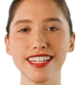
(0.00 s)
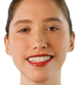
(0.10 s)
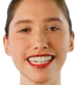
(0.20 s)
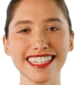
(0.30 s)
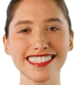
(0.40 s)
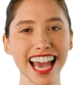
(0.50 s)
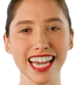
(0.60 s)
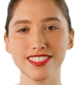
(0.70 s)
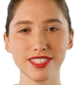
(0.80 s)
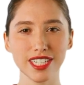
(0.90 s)
These
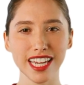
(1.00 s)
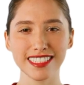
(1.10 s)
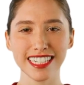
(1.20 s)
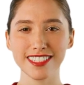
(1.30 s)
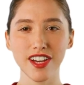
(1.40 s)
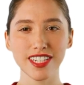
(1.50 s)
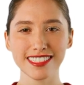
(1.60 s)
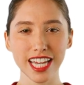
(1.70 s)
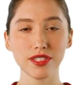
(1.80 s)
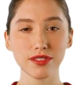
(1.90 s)
exercises are
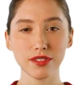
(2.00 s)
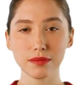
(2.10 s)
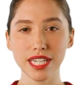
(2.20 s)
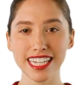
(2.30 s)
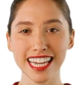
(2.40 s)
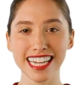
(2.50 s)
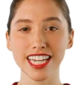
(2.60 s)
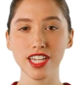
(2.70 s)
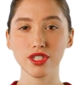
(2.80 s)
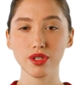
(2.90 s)
essential for
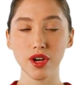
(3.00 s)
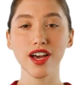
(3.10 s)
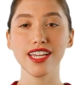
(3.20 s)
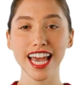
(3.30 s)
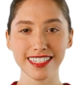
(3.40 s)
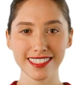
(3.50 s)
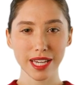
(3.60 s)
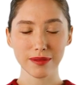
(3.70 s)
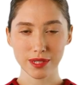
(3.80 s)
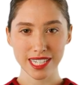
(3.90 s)
maintaining a strong and
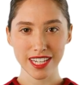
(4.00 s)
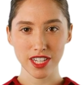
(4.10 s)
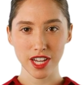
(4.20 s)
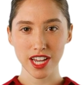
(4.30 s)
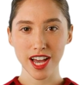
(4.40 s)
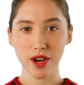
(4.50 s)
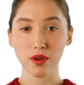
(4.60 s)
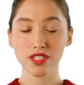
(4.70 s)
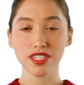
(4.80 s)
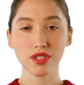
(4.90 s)
stable center,
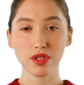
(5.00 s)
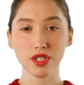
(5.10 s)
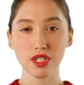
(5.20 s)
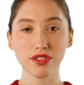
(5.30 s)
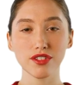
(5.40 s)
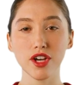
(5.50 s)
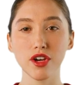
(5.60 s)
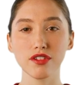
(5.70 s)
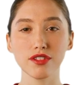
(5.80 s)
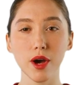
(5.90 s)
which is crucial for
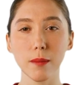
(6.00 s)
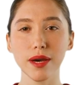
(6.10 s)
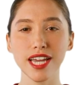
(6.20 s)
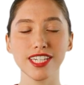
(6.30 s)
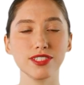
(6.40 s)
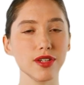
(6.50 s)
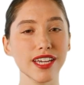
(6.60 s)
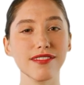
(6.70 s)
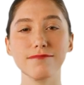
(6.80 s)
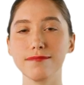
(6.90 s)
overall body
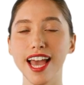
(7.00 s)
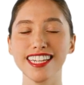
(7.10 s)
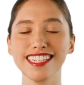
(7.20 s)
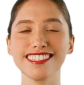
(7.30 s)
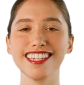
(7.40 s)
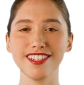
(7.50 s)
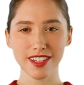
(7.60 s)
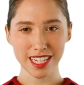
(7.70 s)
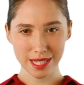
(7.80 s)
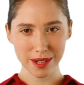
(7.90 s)
strength, balance, and
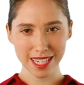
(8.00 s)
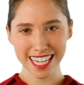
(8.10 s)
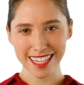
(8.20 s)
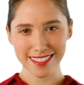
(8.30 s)
flexibility.